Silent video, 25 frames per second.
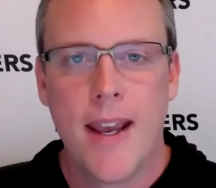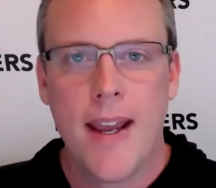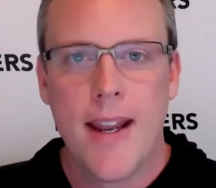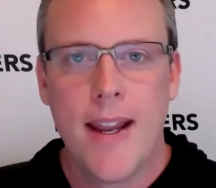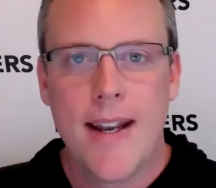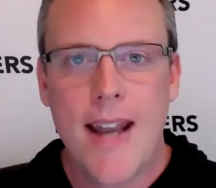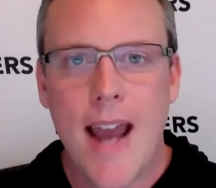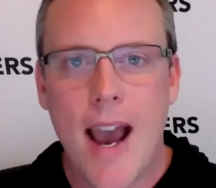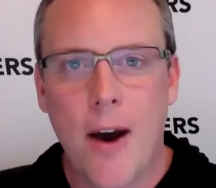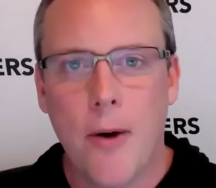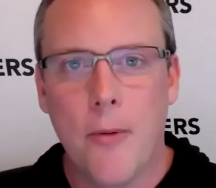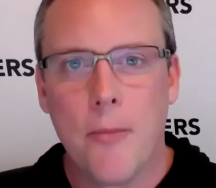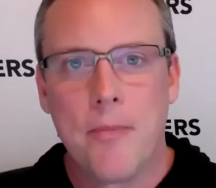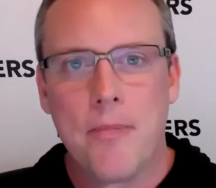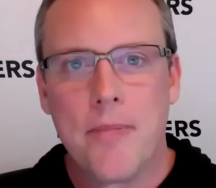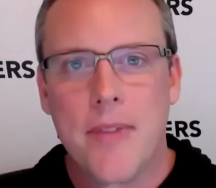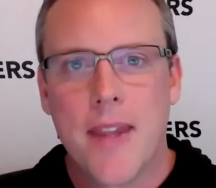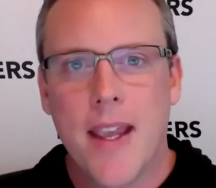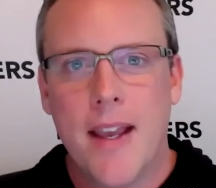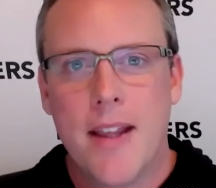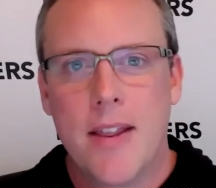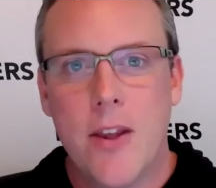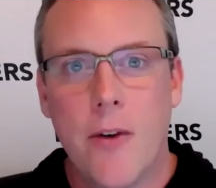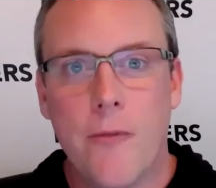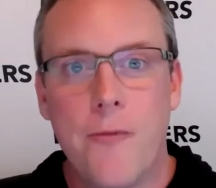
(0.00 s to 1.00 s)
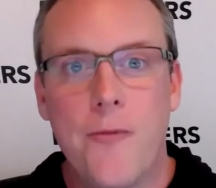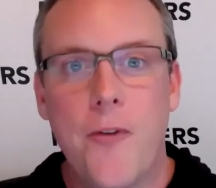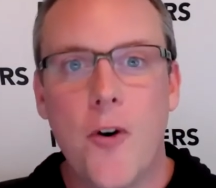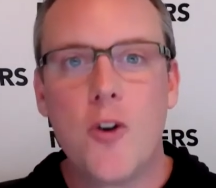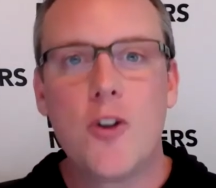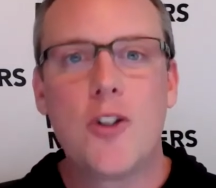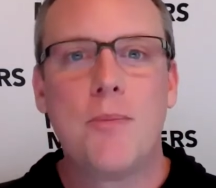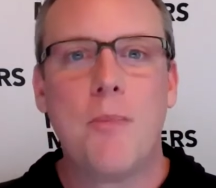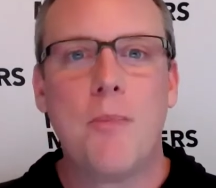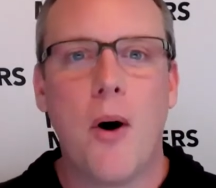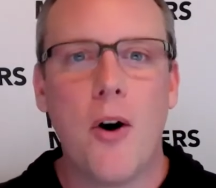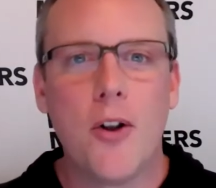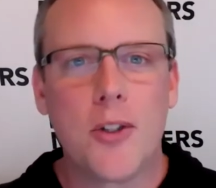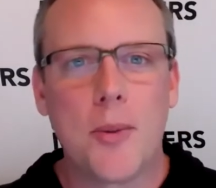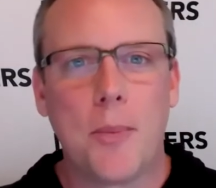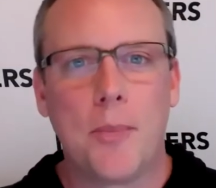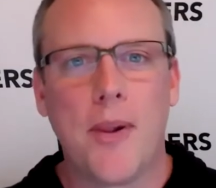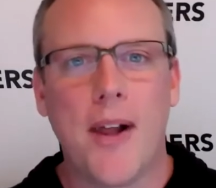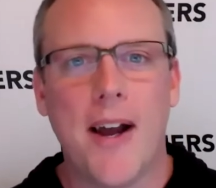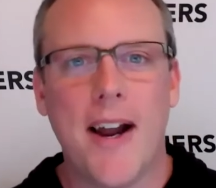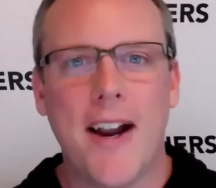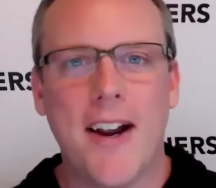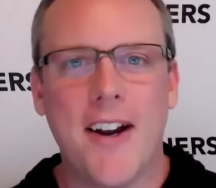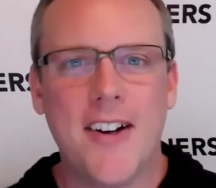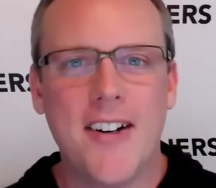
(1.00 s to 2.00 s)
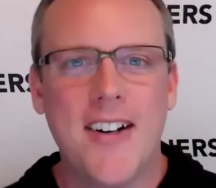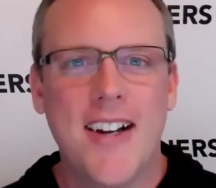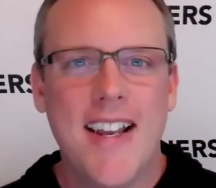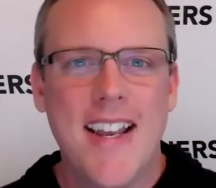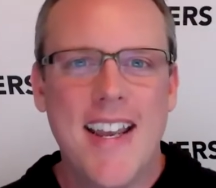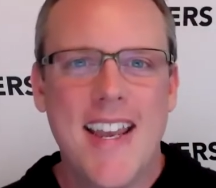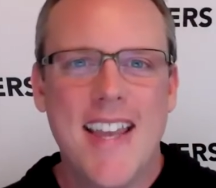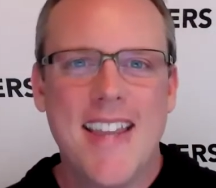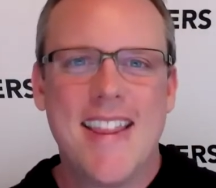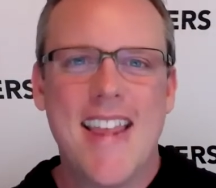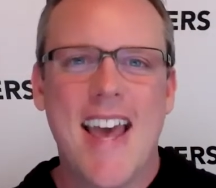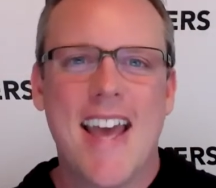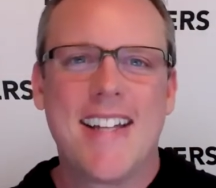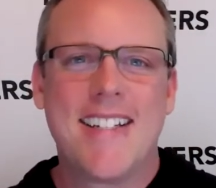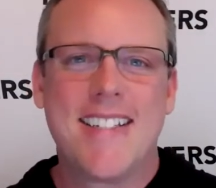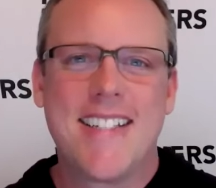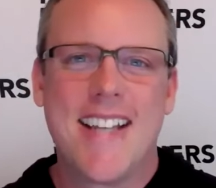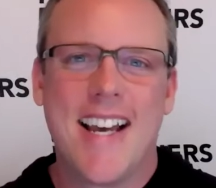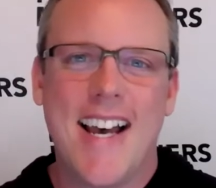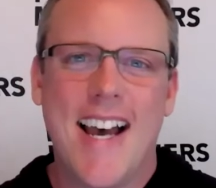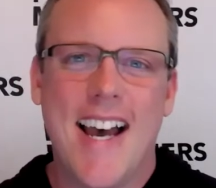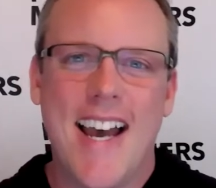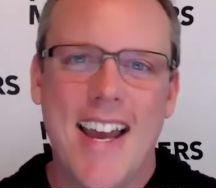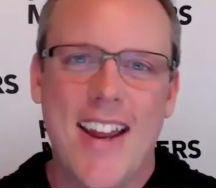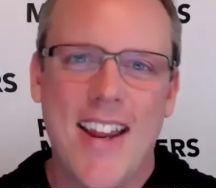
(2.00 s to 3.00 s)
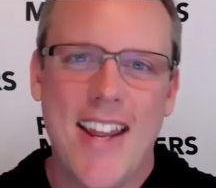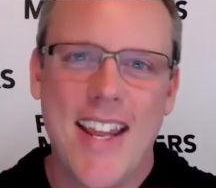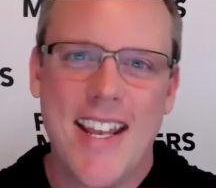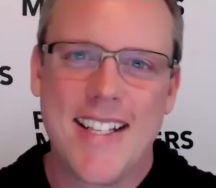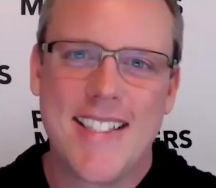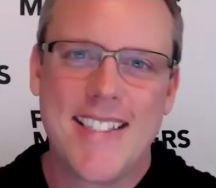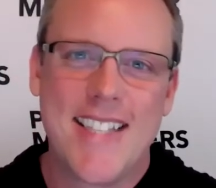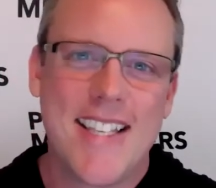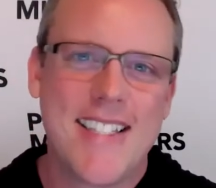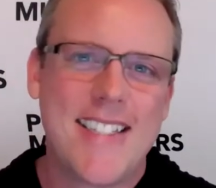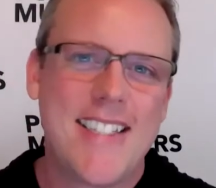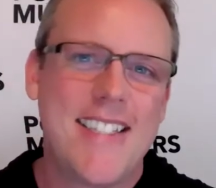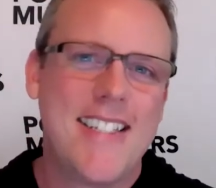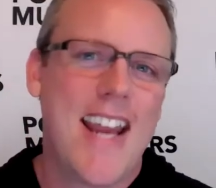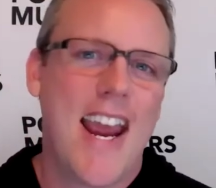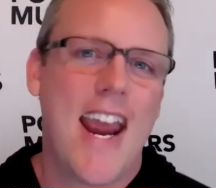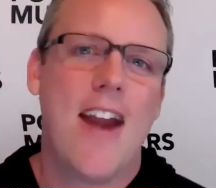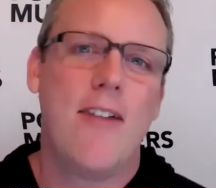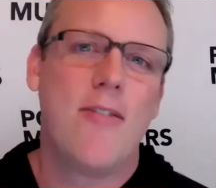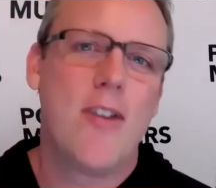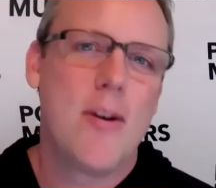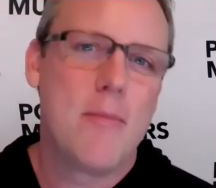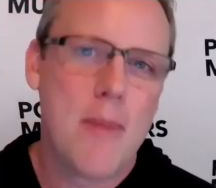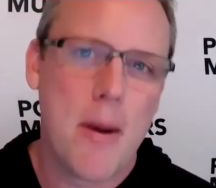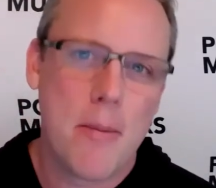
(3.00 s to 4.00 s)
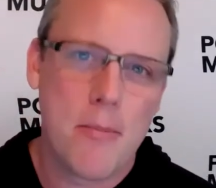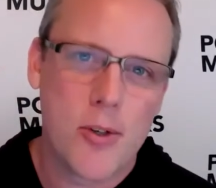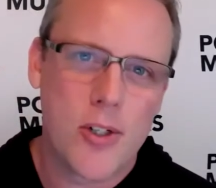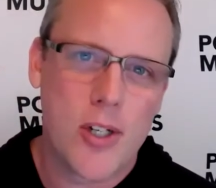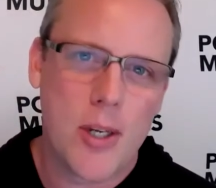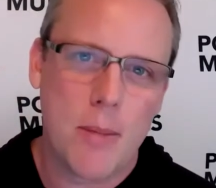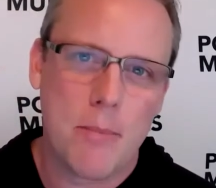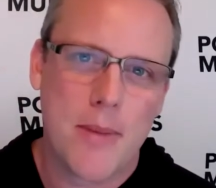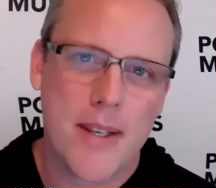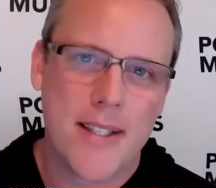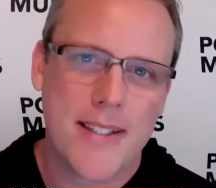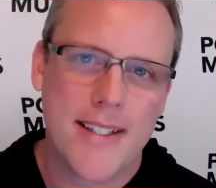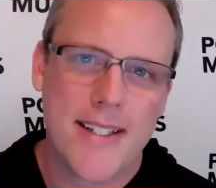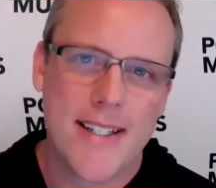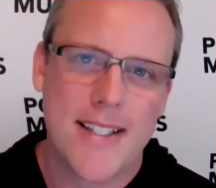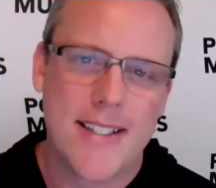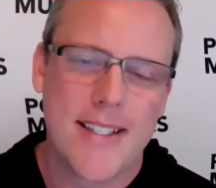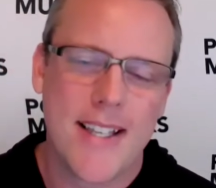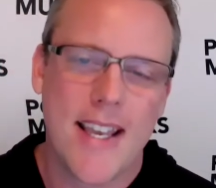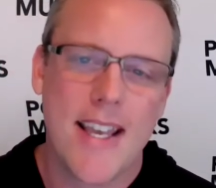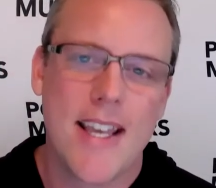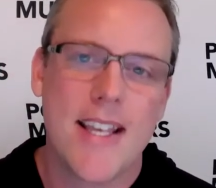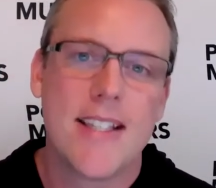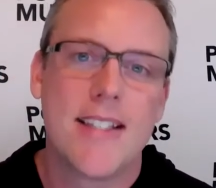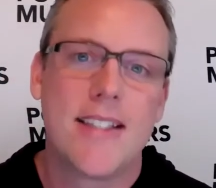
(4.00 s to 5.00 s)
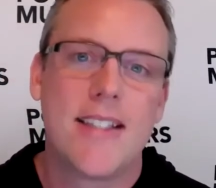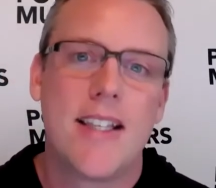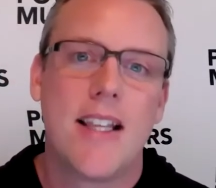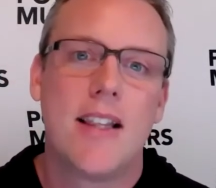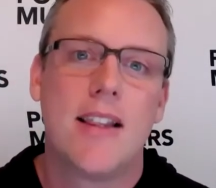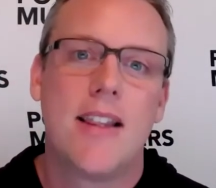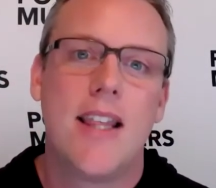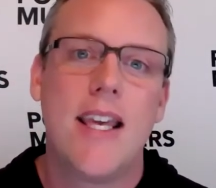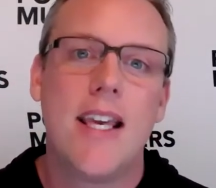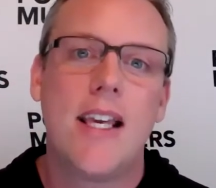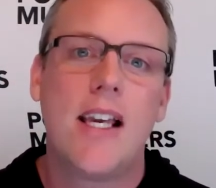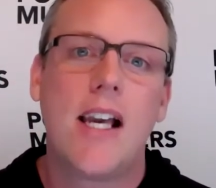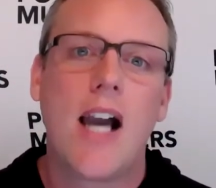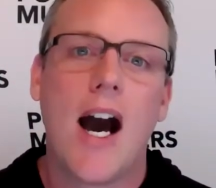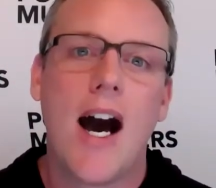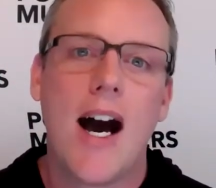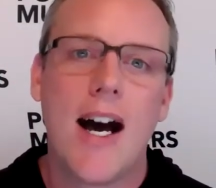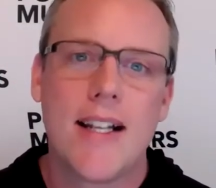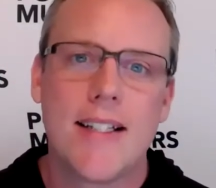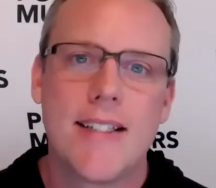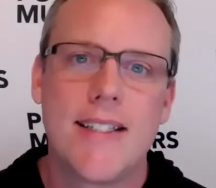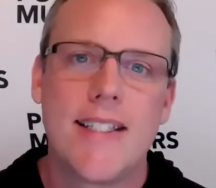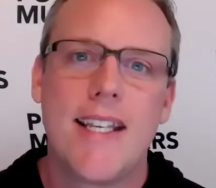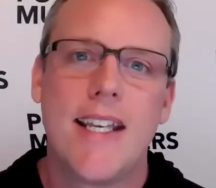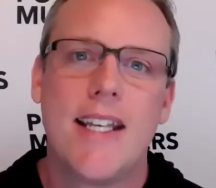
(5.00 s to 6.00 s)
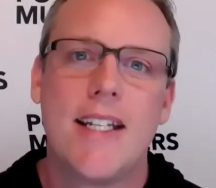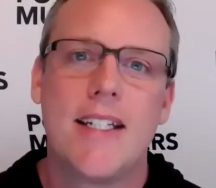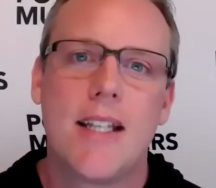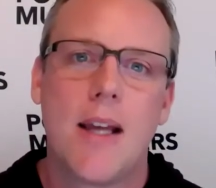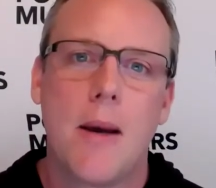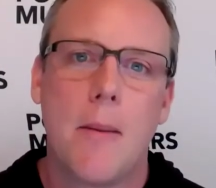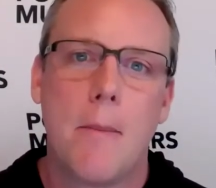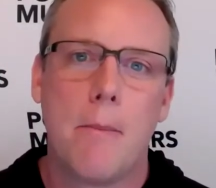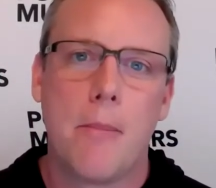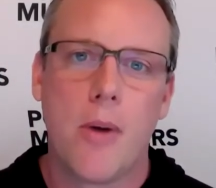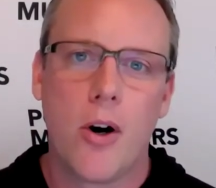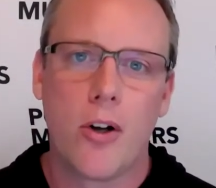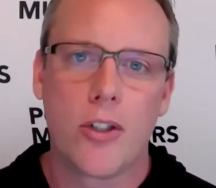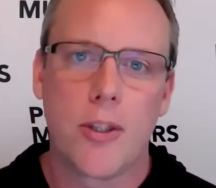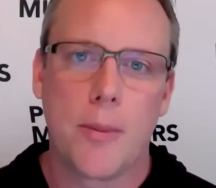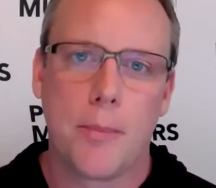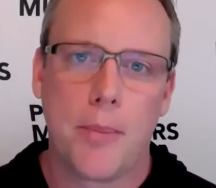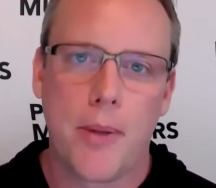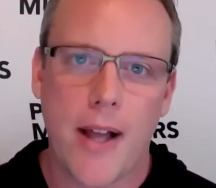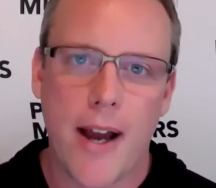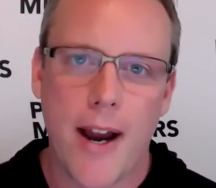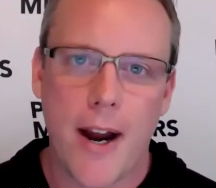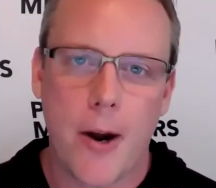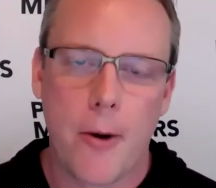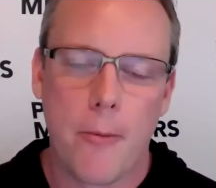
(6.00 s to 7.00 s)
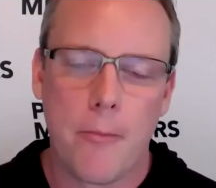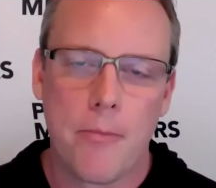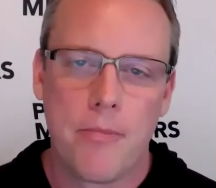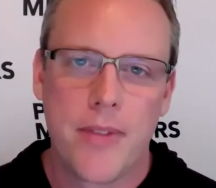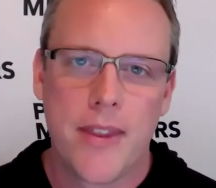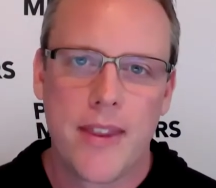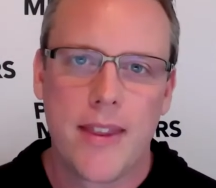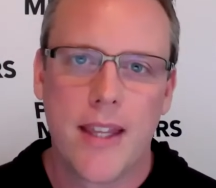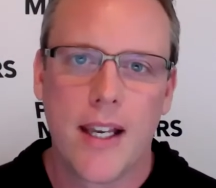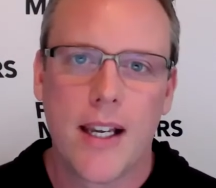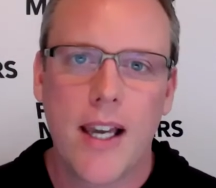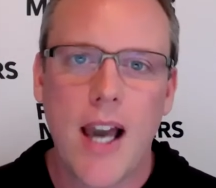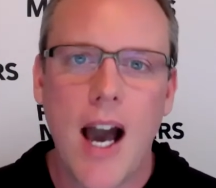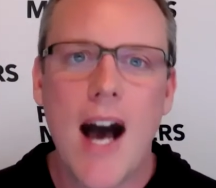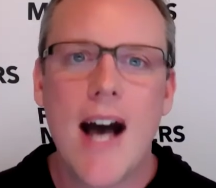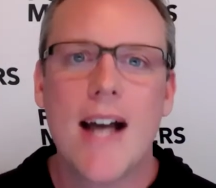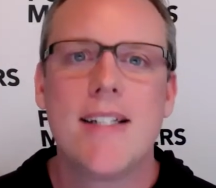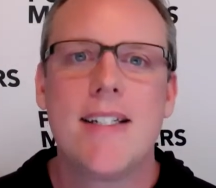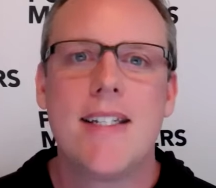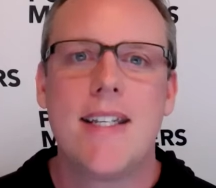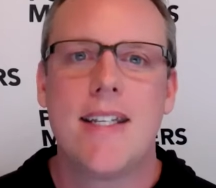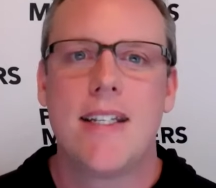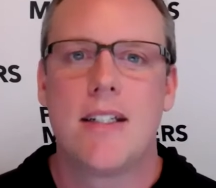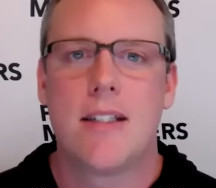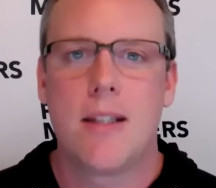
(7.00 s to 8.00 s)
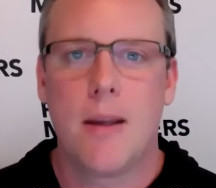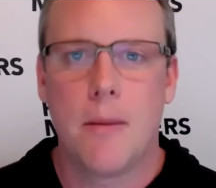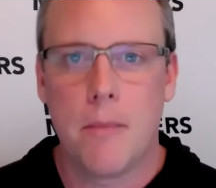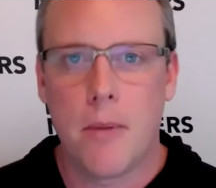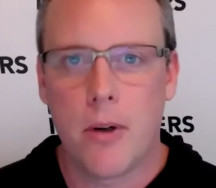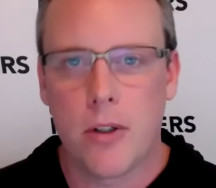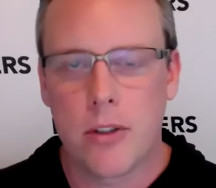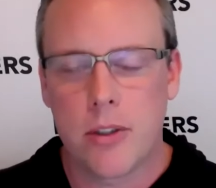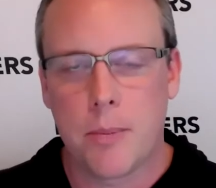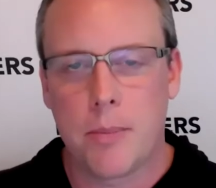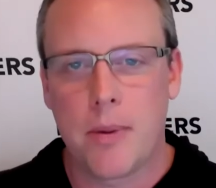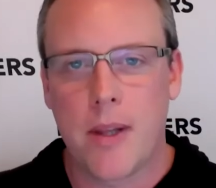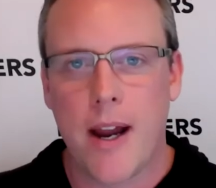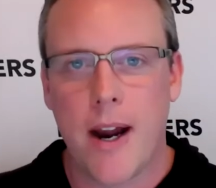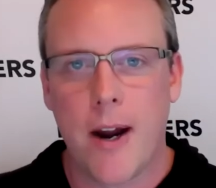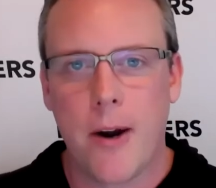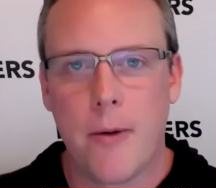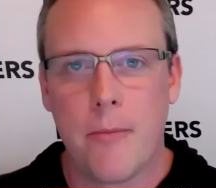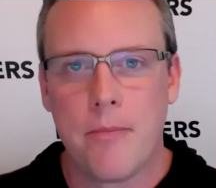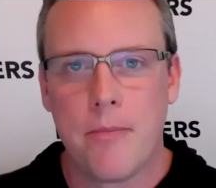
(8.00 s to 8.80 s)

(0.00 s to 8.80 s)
Now, the first multiplier that exists in every membership business is the content multiplier. The content multiplier.